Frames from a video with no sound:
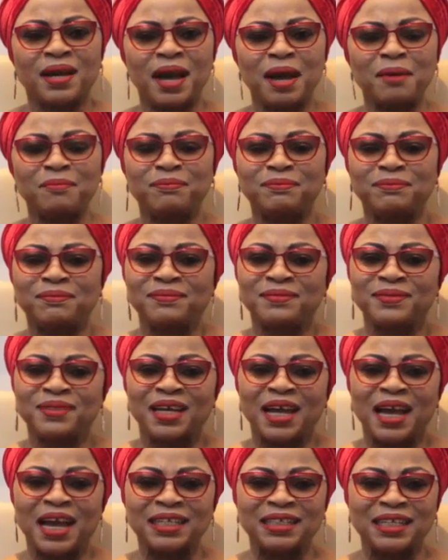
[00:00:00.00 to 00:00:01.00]
Come
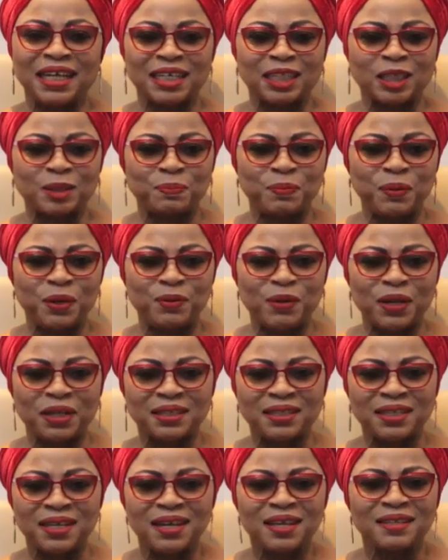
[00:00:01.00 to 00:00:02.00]
and
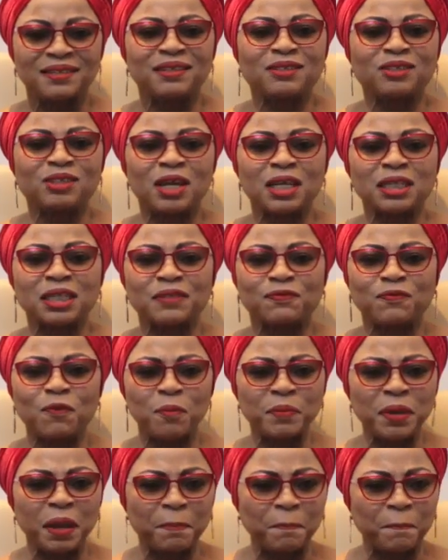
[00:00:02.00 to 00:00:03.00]
experience the
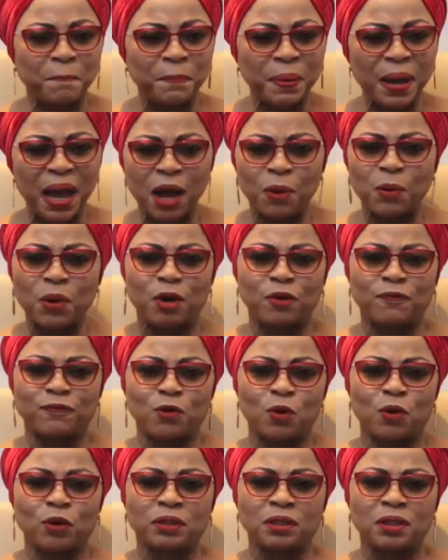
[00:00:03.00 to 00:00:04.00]
transforming power
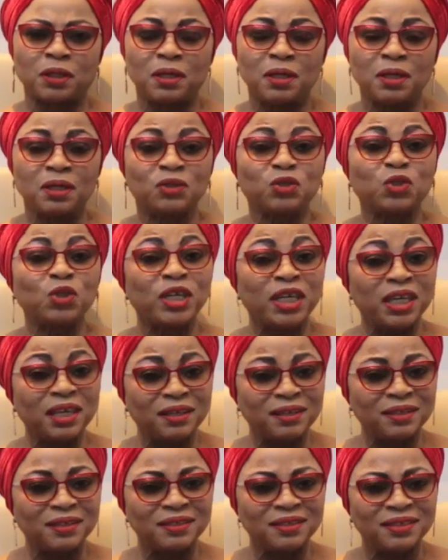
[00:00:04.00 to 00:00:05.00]
of God to
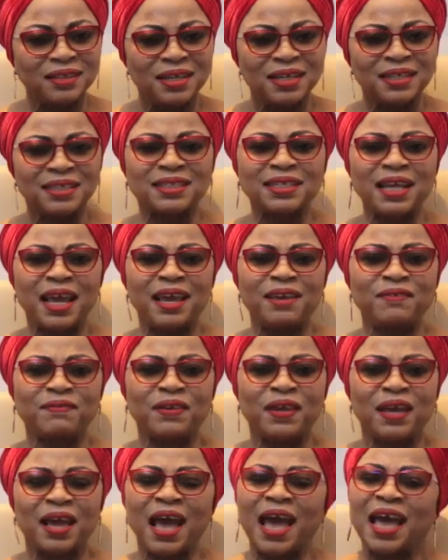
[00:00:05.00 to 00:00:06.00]
heal,
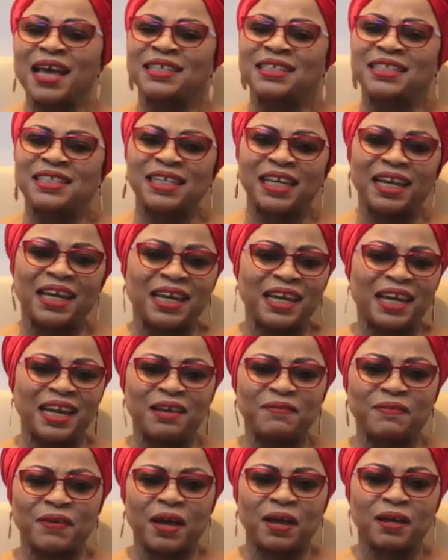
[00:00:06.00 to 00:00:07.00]
save, and
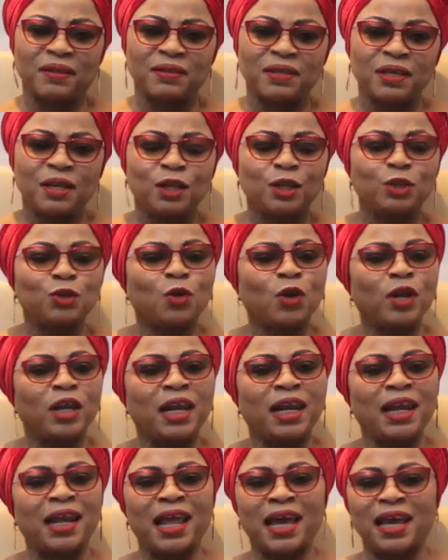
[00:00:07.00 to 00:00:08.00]
deliver. Your
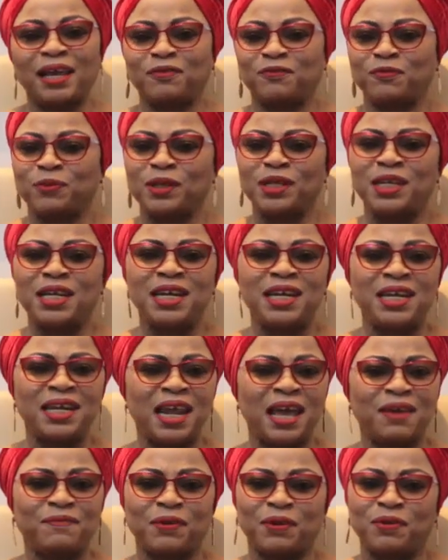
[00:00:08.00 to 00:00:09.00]
life will
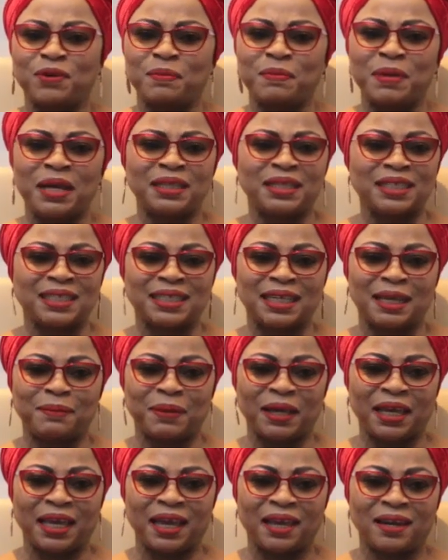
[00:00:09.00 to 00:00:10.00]
never remain the
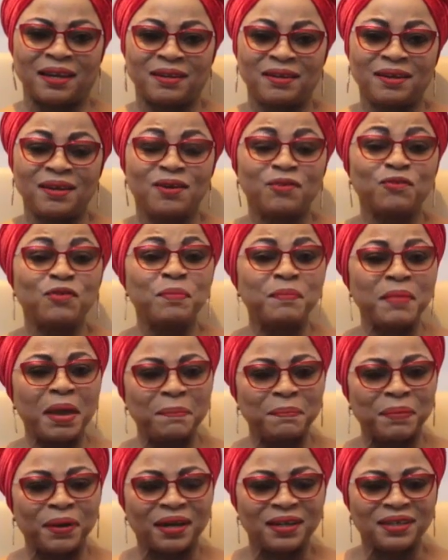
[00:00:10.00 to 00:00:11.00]
same again.
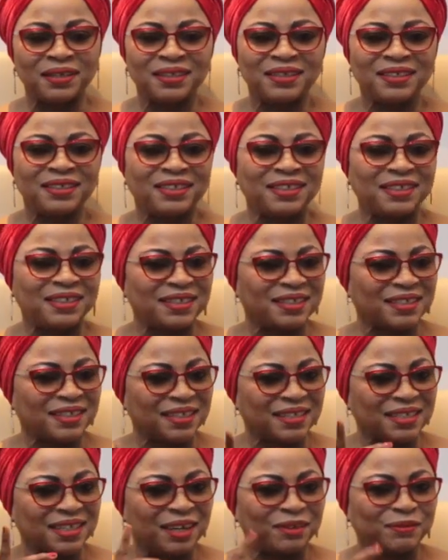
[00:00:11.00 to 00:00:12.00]
Remember,
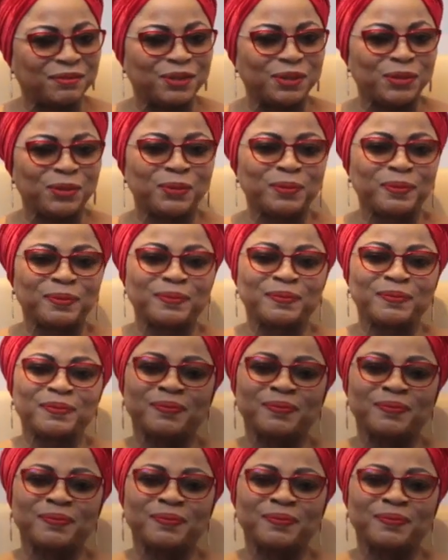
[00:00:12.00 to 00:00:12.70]
Jesus loves you.